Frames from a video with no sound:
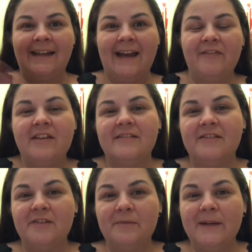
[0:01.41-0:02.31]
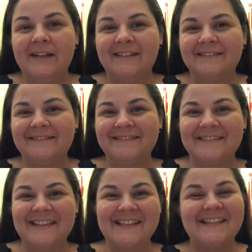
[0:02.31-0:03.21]
Hi, FlossTube.
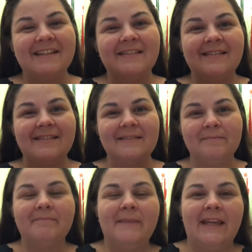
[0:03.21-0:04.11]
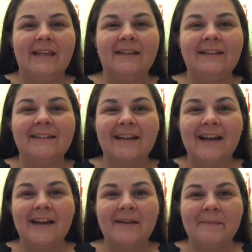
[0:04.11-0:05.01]
This is me.
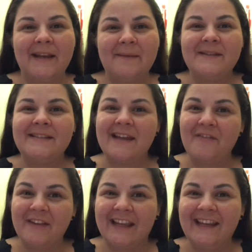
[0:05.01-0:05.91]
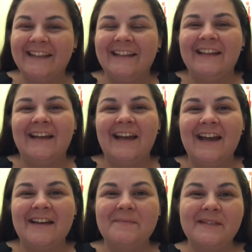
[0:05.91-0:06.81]
My name is Stephanie.
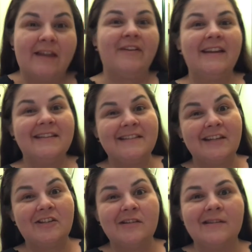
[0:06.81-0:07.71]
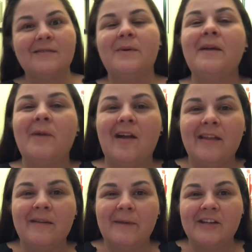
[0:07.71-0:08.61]
Stephanie and Stitches is what I'm
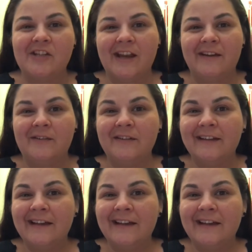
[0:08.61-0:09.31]
calling my channel.